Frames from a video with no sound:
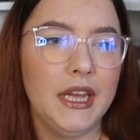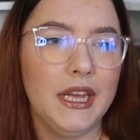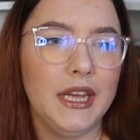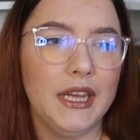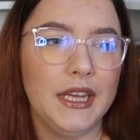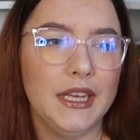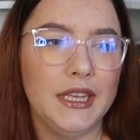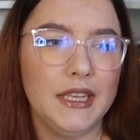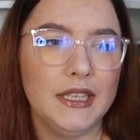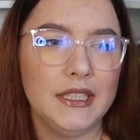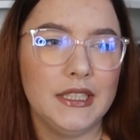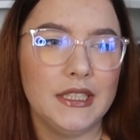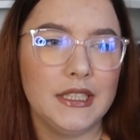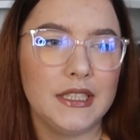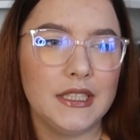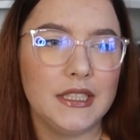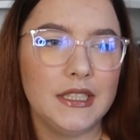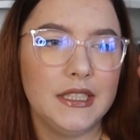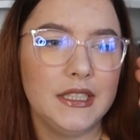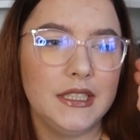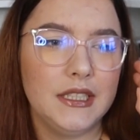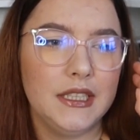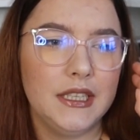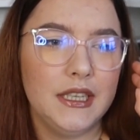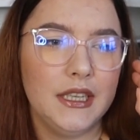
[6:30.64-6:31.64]
And
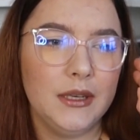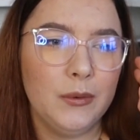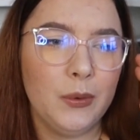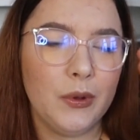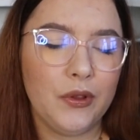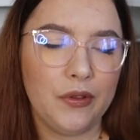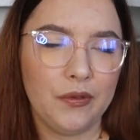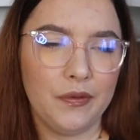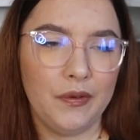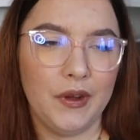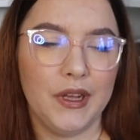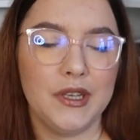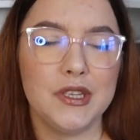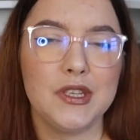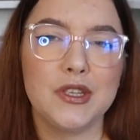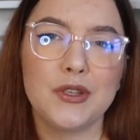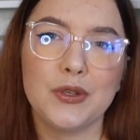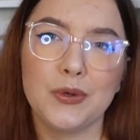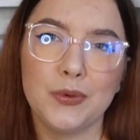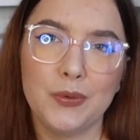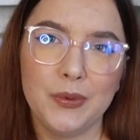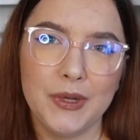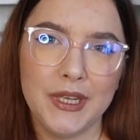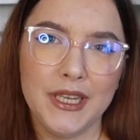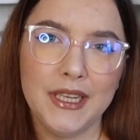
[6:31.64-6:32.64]
it was fun
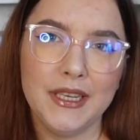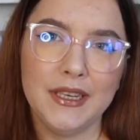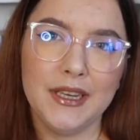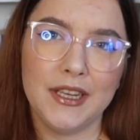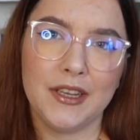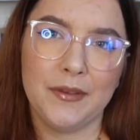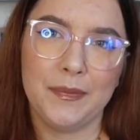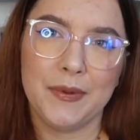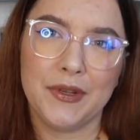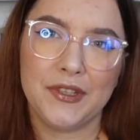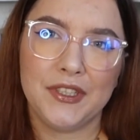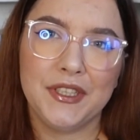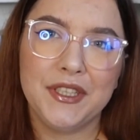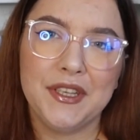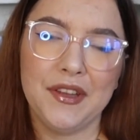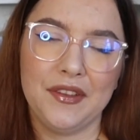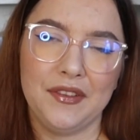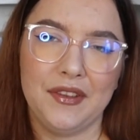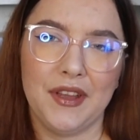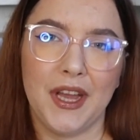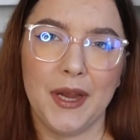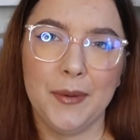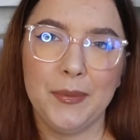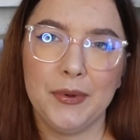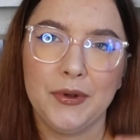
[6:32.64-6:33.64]
to read, especially the
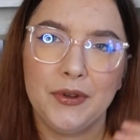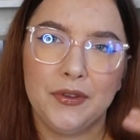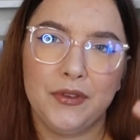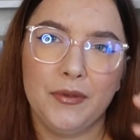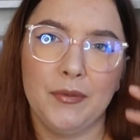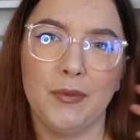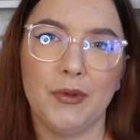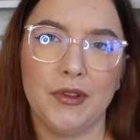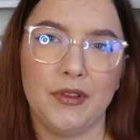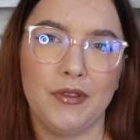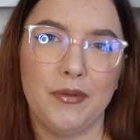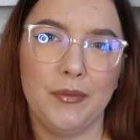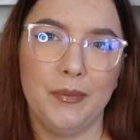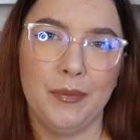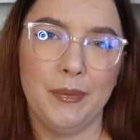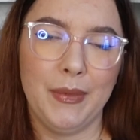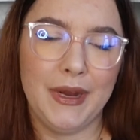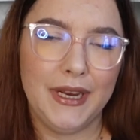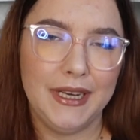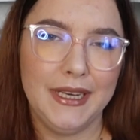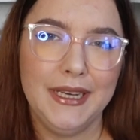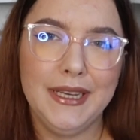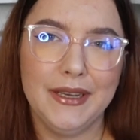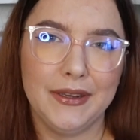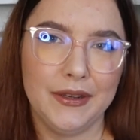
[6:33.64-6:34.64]
style, because it was
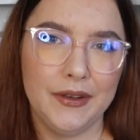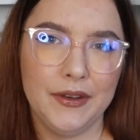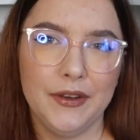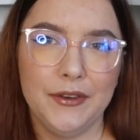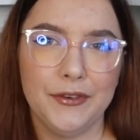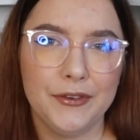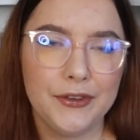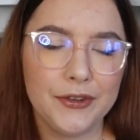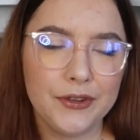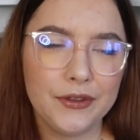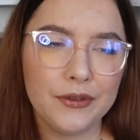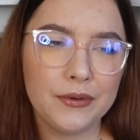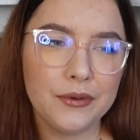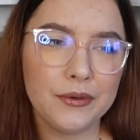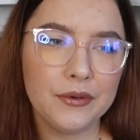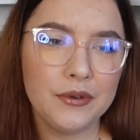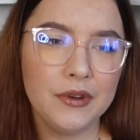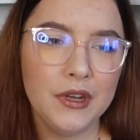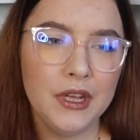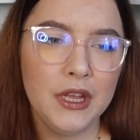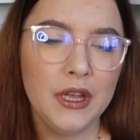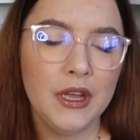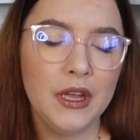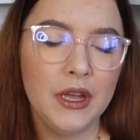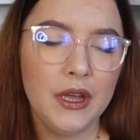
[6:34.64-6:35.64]
mainly an interview
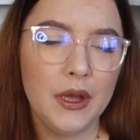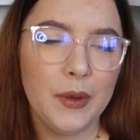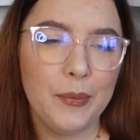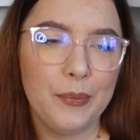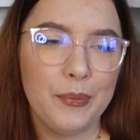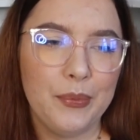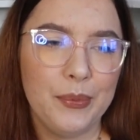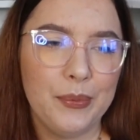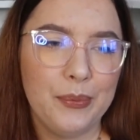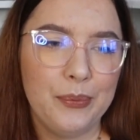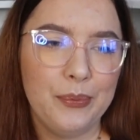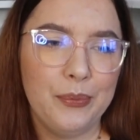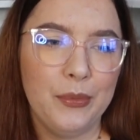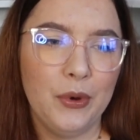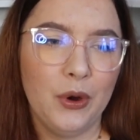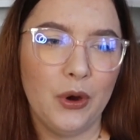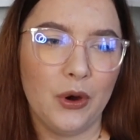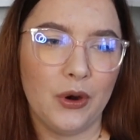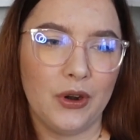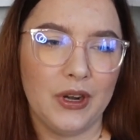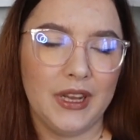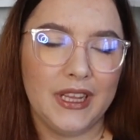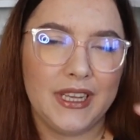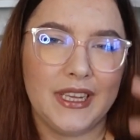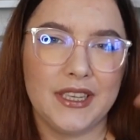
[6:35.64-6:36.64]

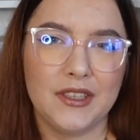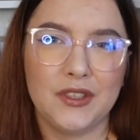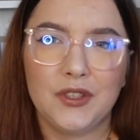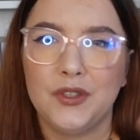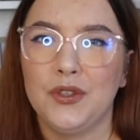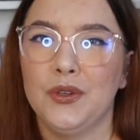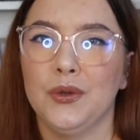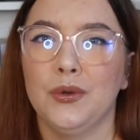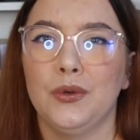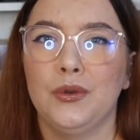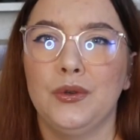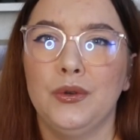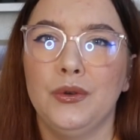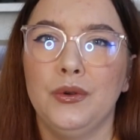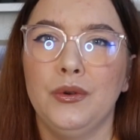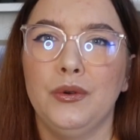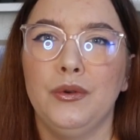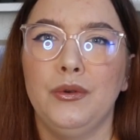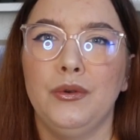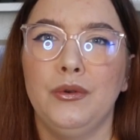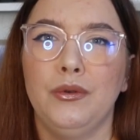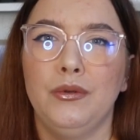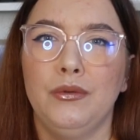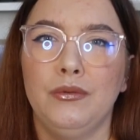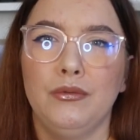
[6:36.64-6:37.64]
or like a
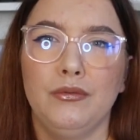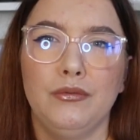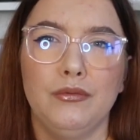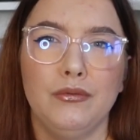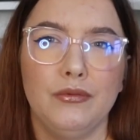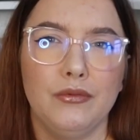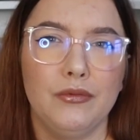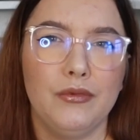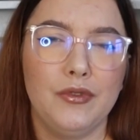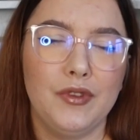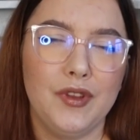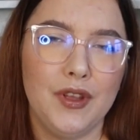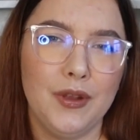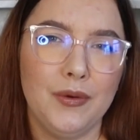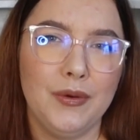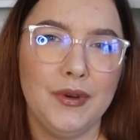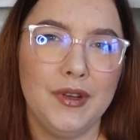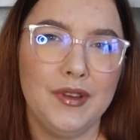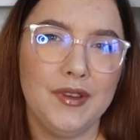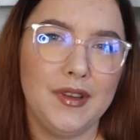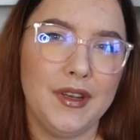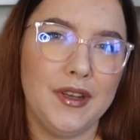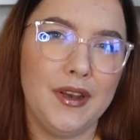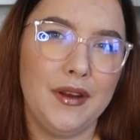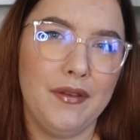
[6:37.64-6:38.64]
docu
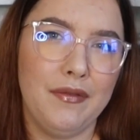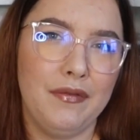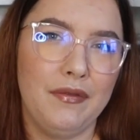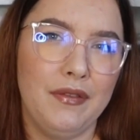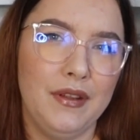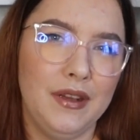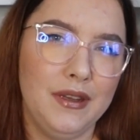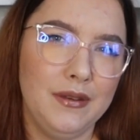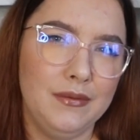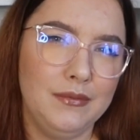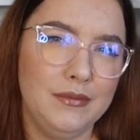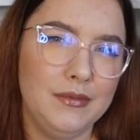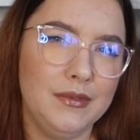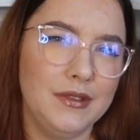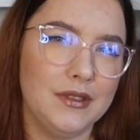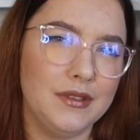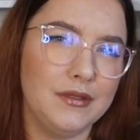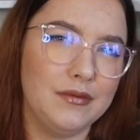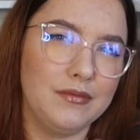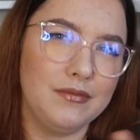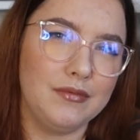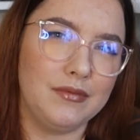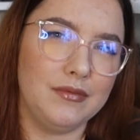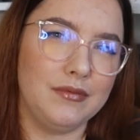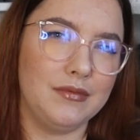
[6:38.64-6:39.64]
series that they filmed
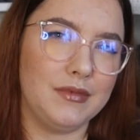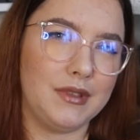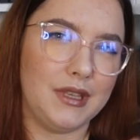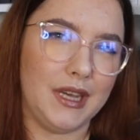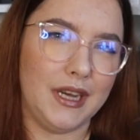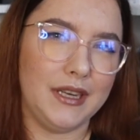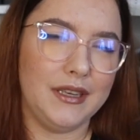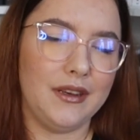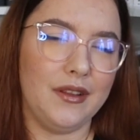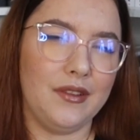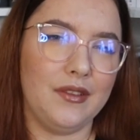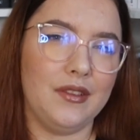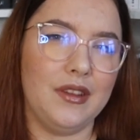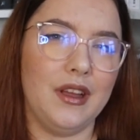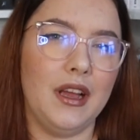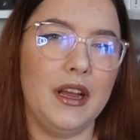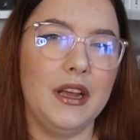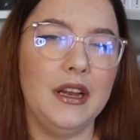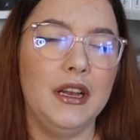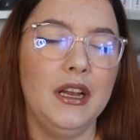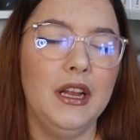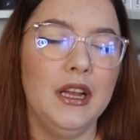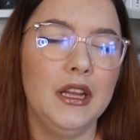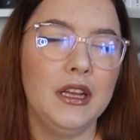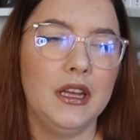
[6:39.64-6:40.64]
kind of style.